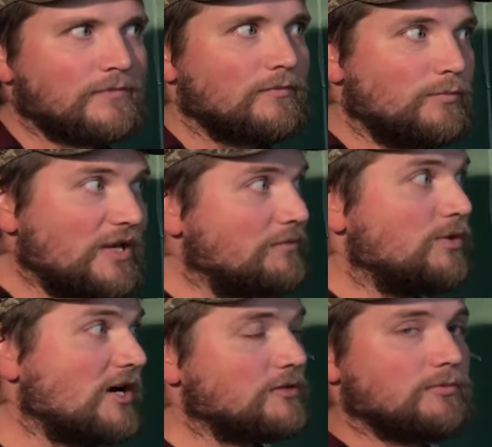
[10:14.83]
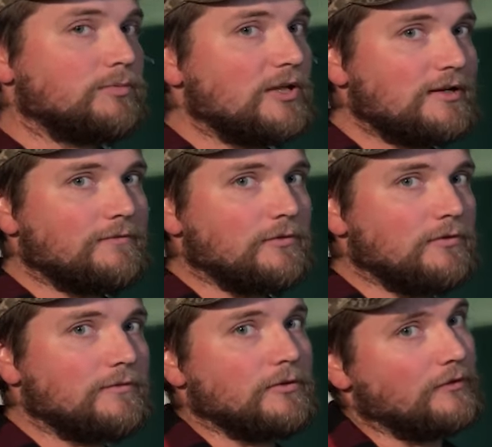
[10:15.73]
big bucks were plentiful
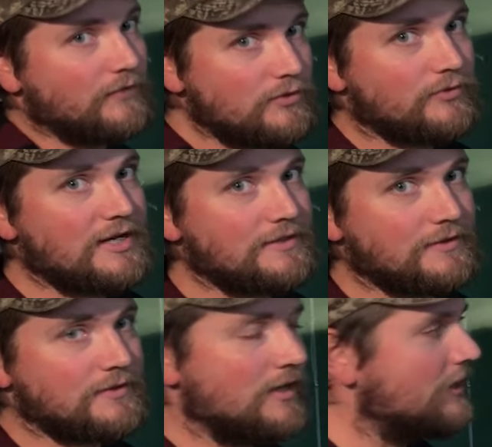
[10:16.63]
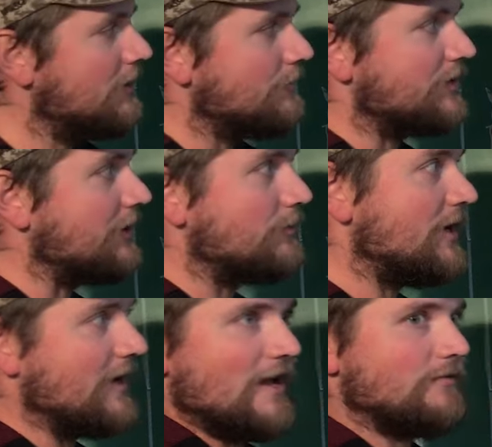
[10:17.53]
for a few reasons, but they
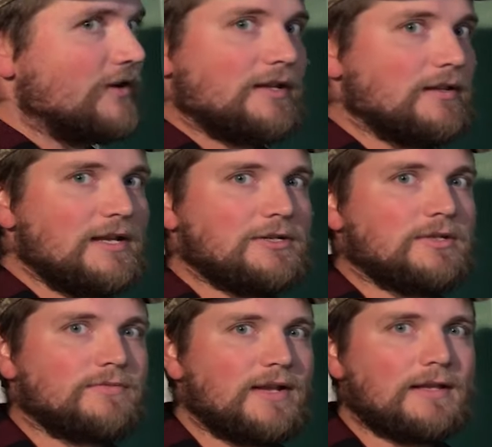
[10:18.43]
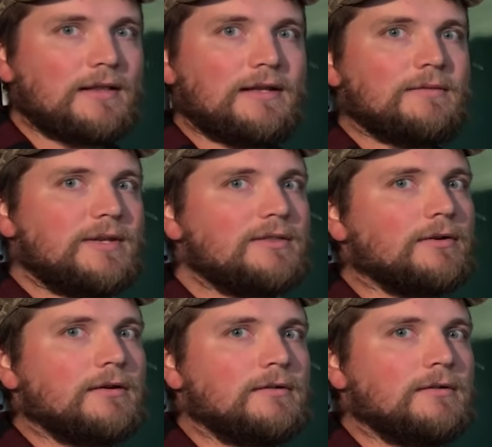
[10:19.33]
didn't have regulations regulating them either.